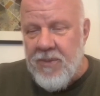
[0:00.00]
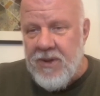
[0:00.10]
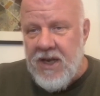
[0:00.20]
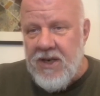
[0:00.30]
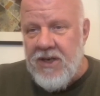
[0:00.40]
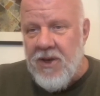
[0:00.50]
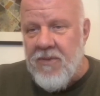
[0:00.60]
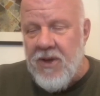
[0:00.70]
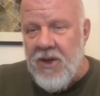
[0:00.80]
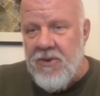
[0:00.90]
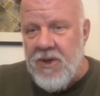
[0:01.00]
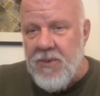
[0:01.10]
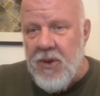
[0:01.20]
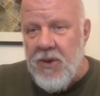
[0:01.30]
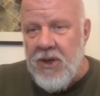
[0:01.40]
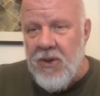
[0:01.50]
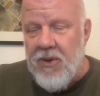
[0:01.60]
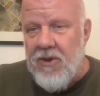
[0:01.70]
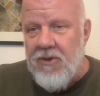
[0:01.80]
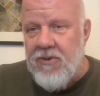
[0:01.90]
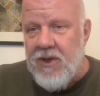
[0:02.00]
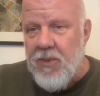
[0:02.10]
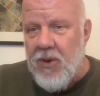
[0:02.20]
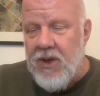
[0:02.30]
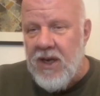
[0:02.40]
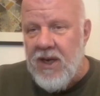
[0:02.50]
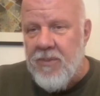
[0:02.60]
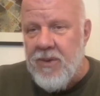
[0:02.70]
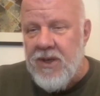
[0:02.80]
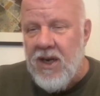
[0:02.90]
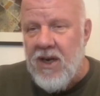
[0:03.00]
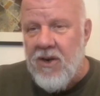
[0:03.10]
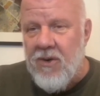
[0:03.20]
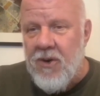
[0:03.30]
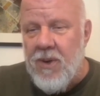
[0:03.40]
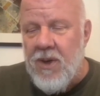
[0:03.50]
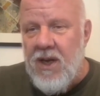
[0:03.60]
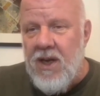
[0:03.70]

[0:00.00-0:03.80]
so percentages of those responding or those responding in a particular group.